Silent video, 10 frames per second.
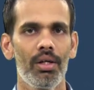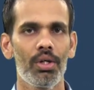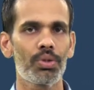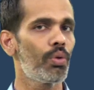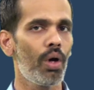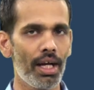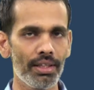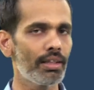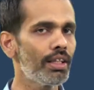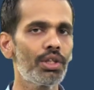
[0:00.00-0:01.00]
So, I
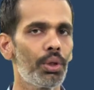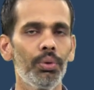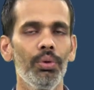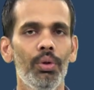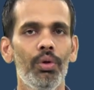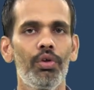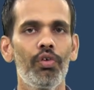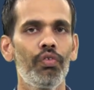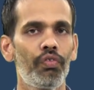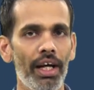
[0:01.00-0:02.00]
suggest you
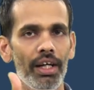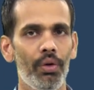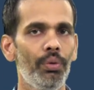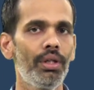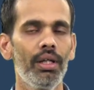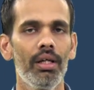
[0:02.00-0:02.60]
to find out